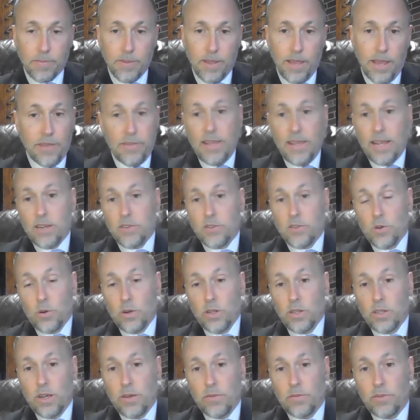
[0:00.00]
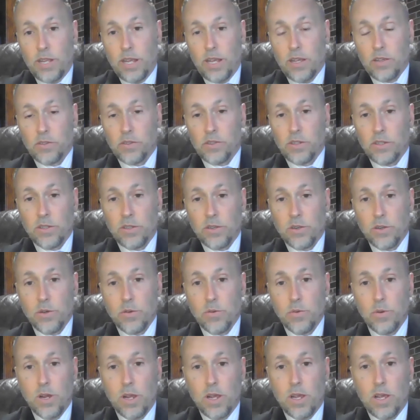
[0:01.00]
And that sort of dovetails
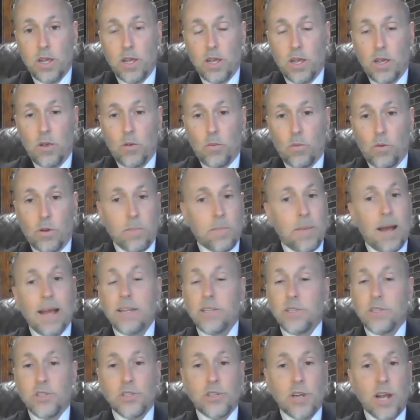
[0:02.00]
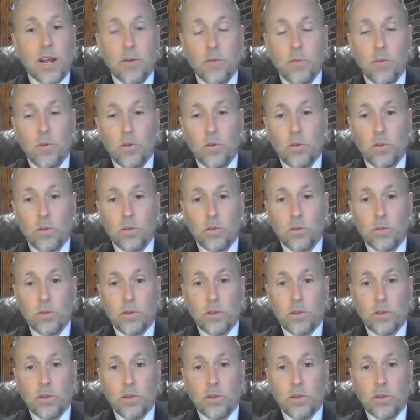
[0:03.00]
into what my general